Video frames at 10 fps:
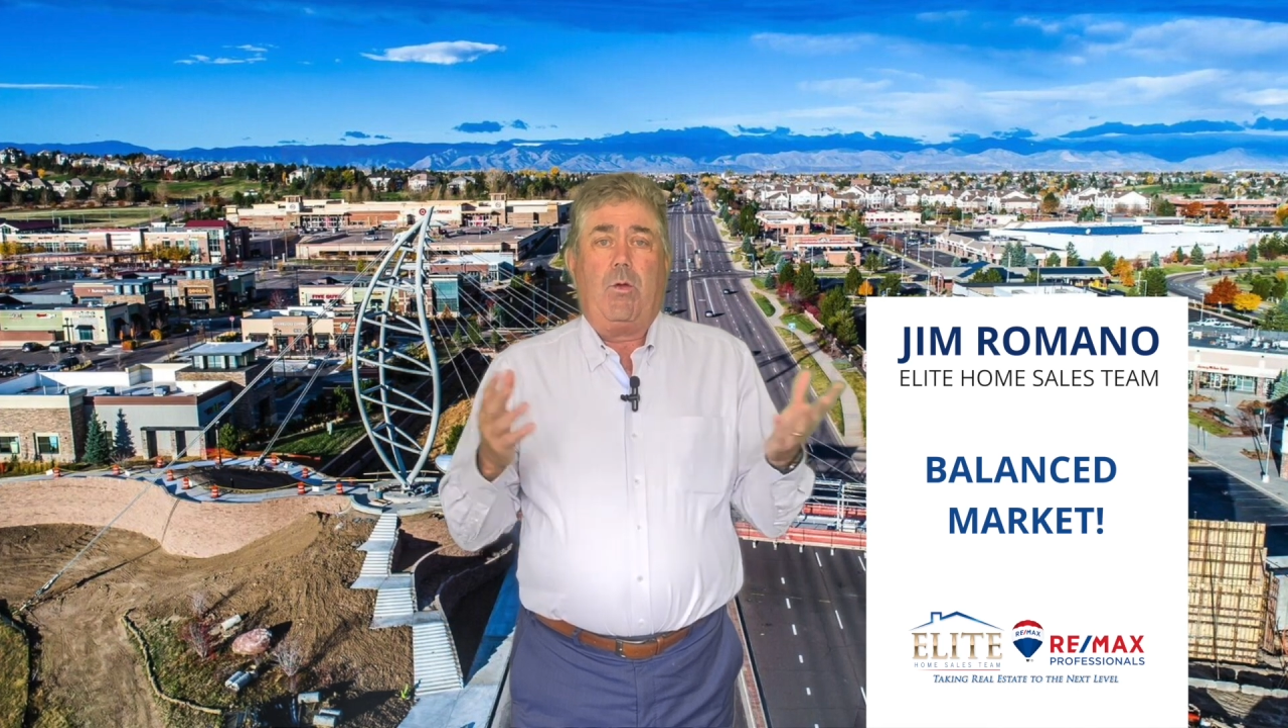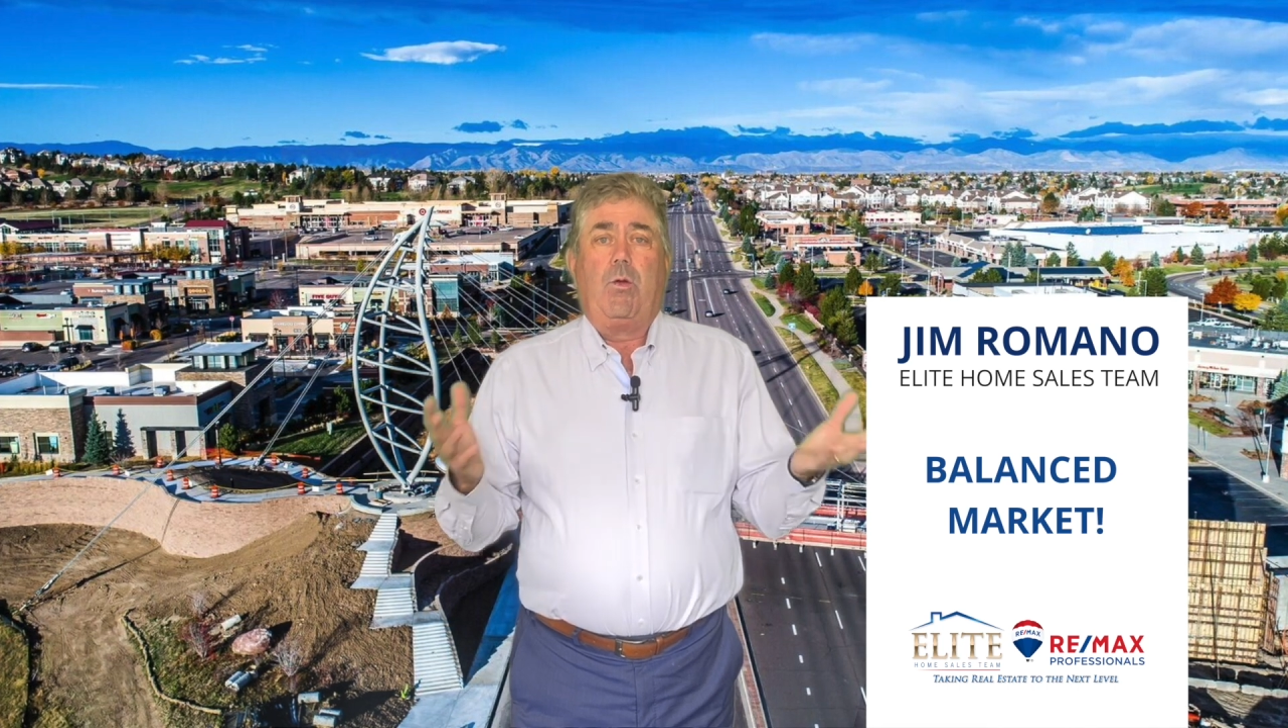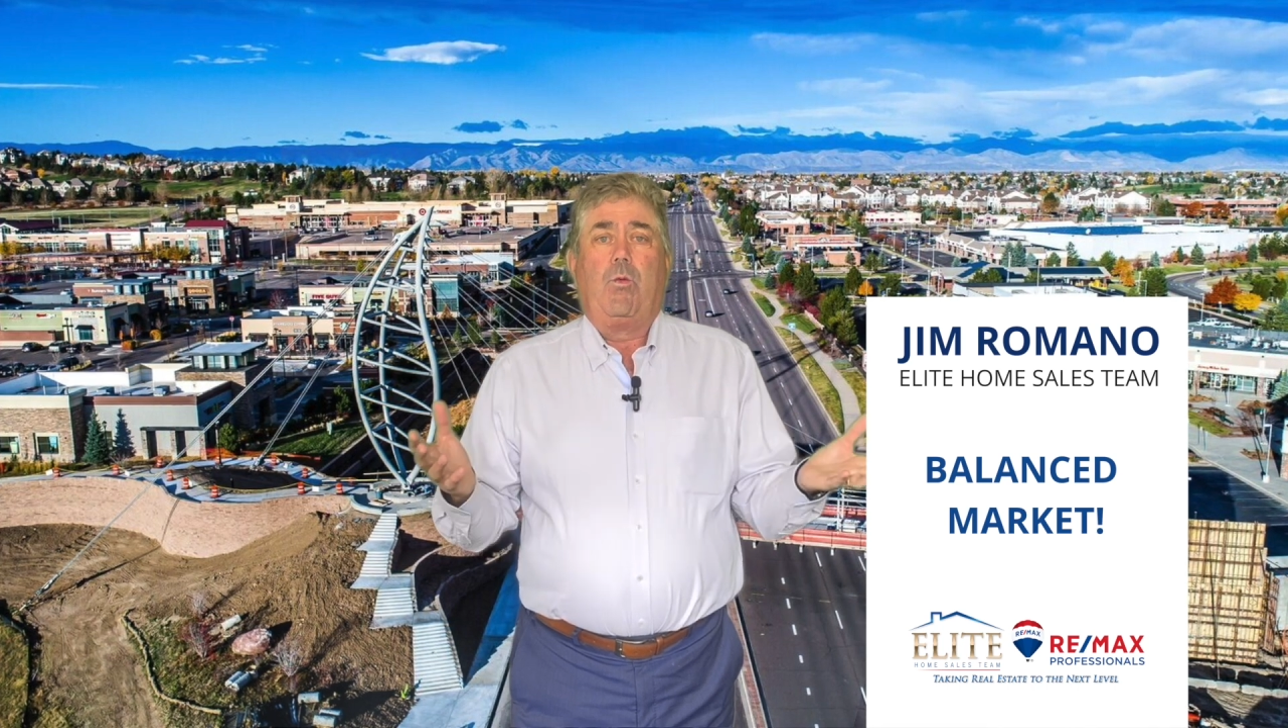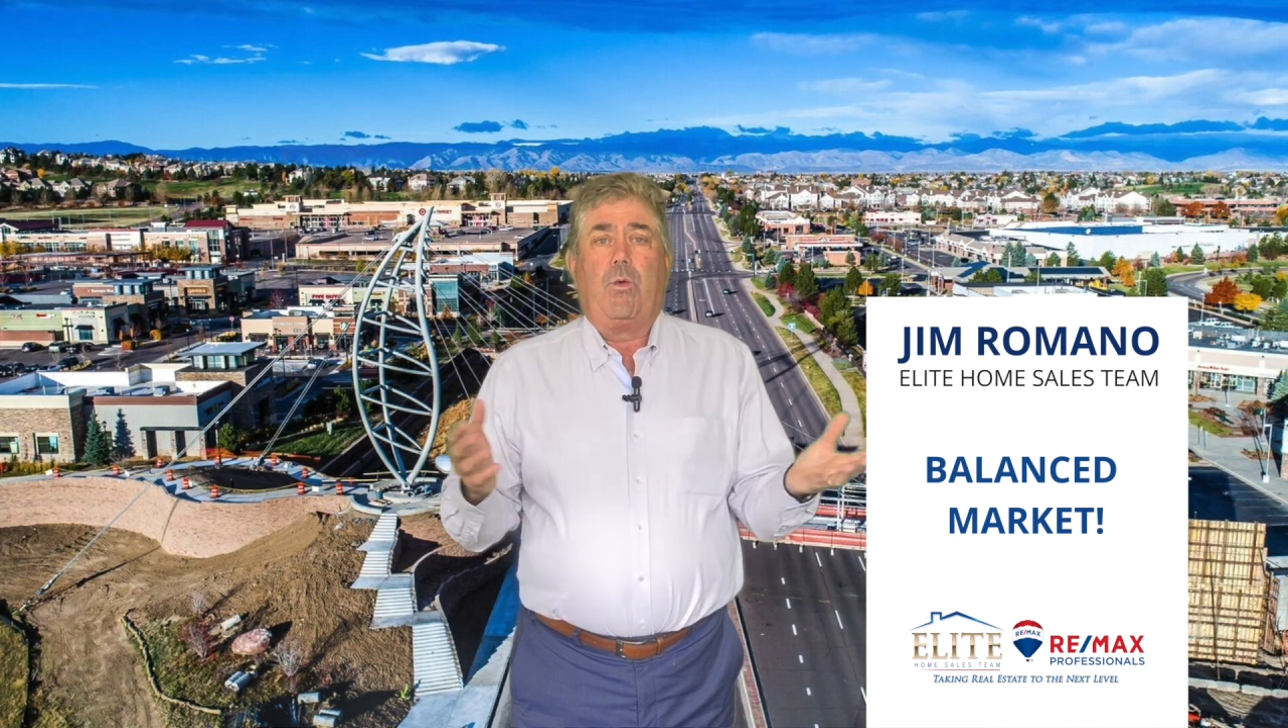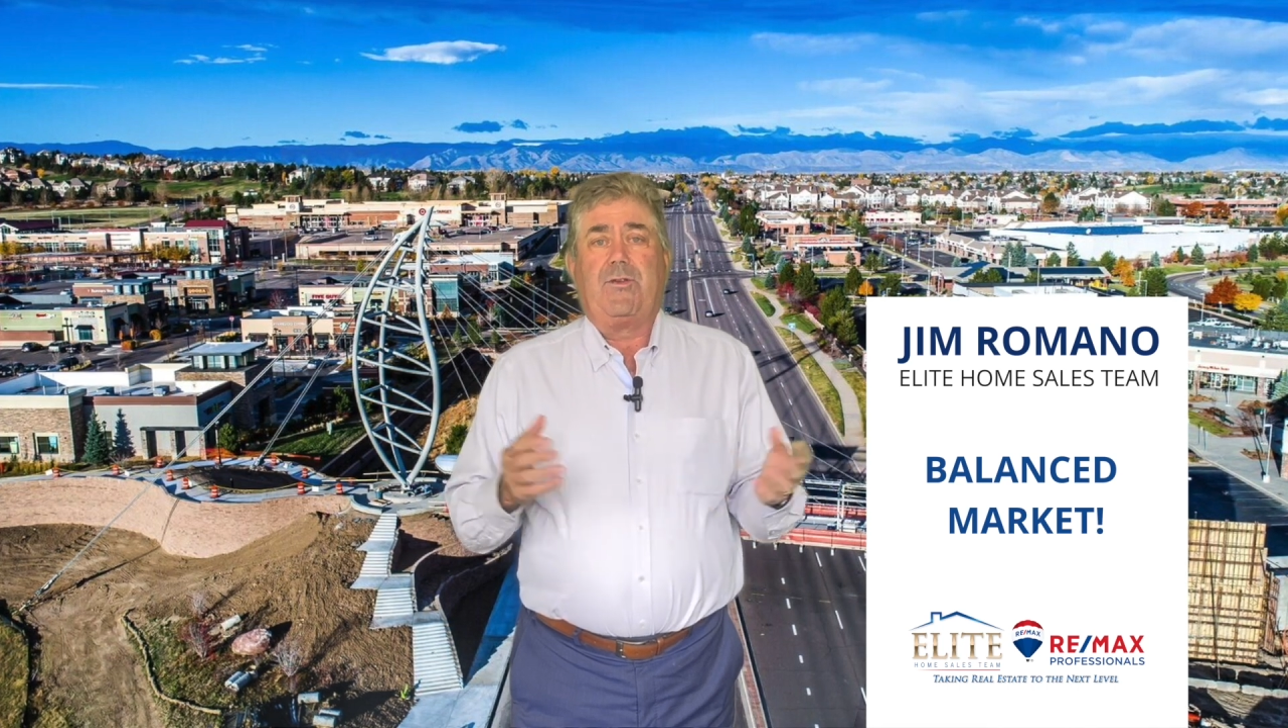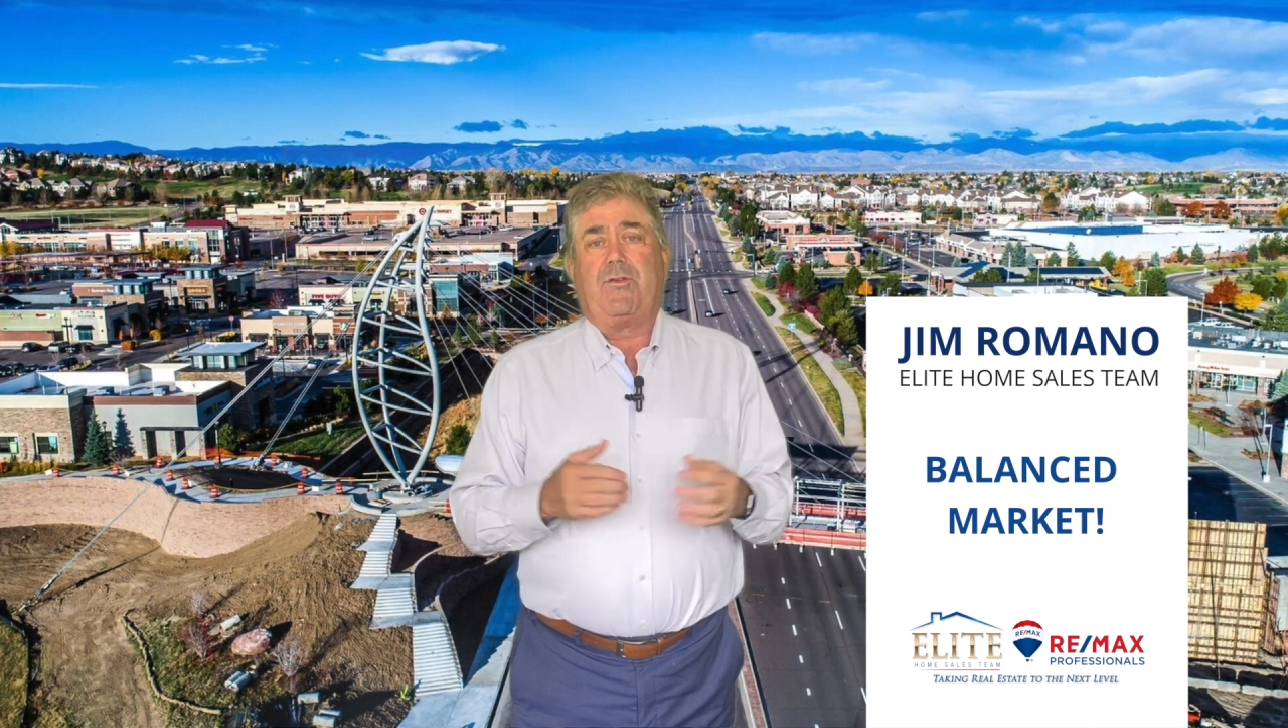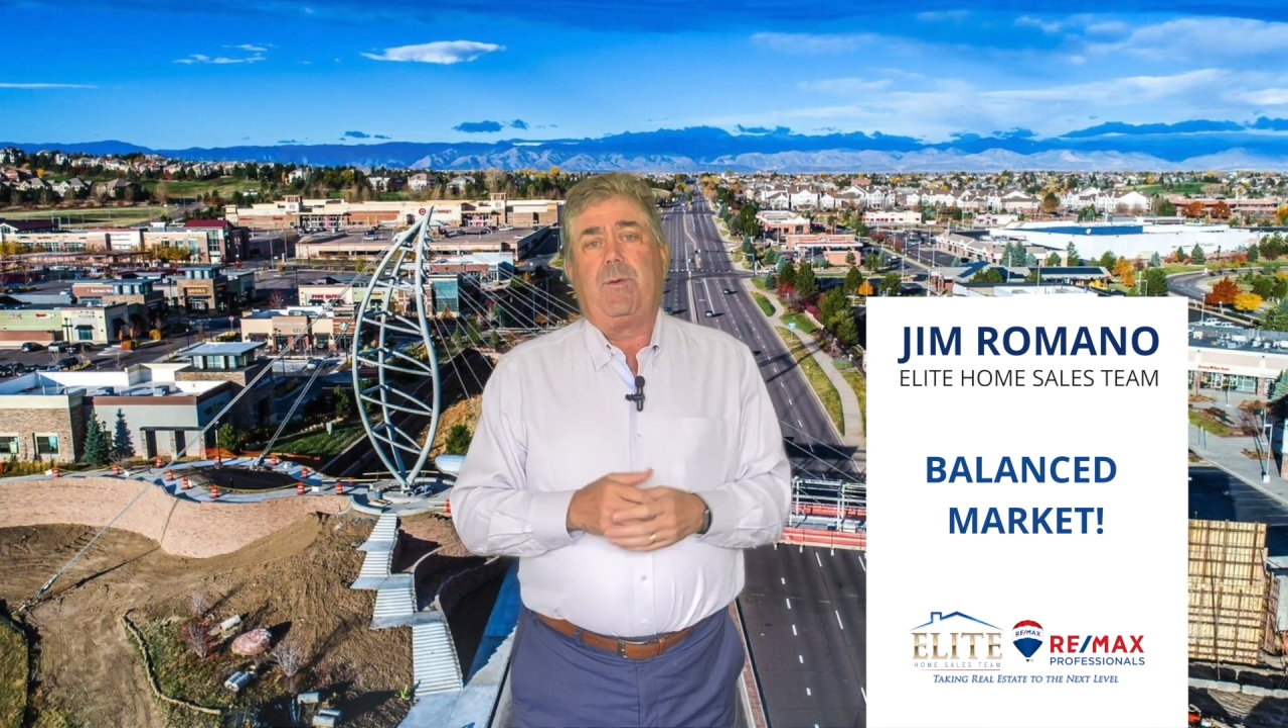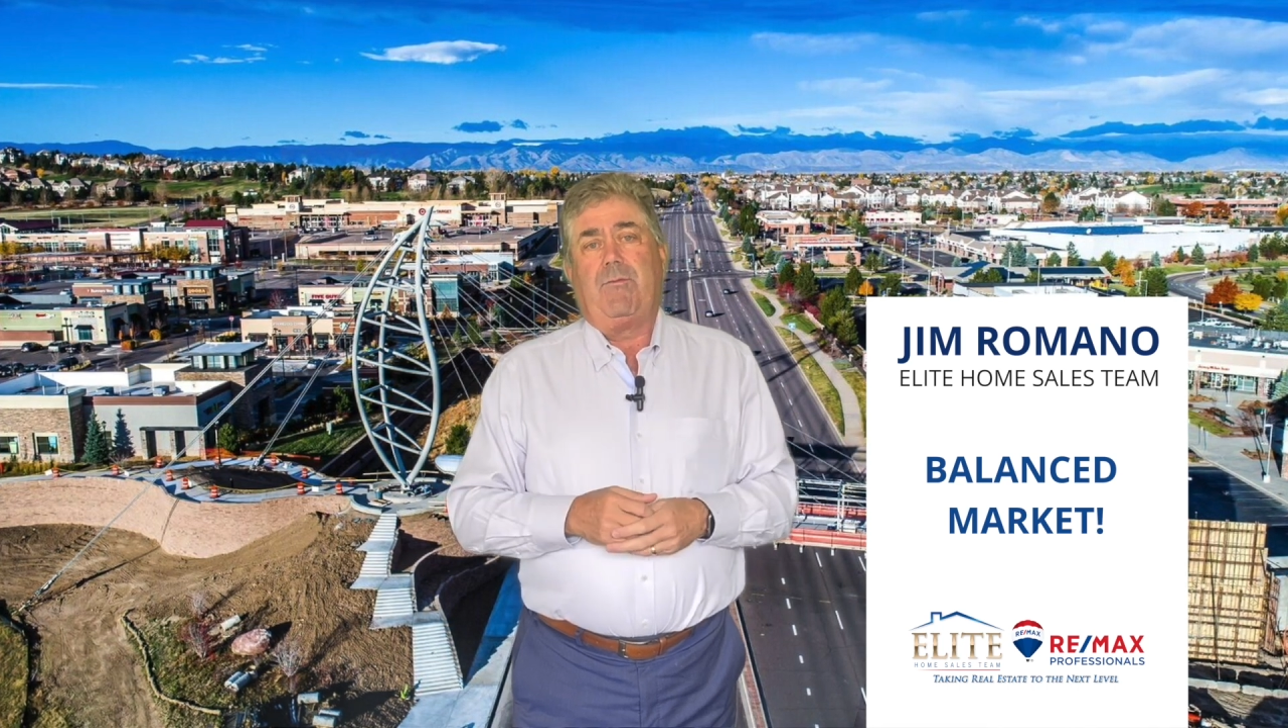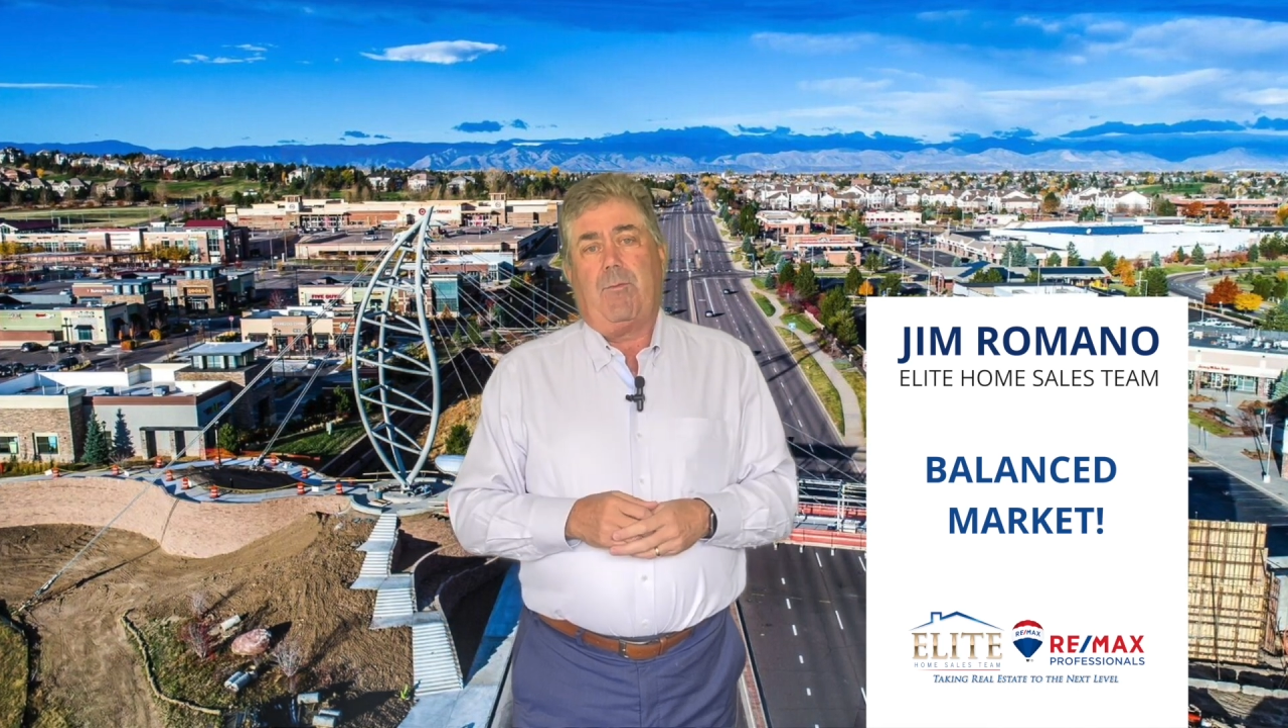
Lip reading: What does this mean for